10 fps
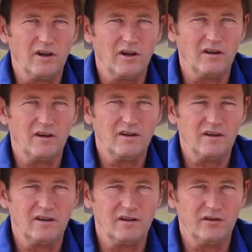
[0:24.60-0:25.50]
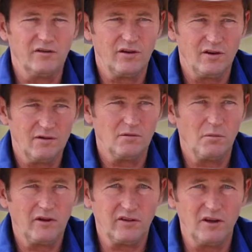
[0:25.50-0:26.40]
can, is
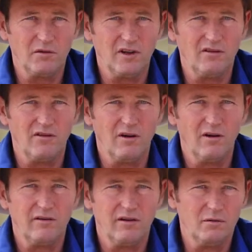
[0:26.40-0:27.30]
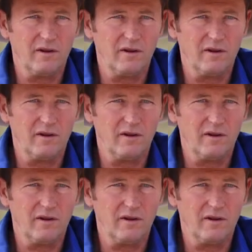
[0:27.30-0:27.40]
we must keep the kids alive.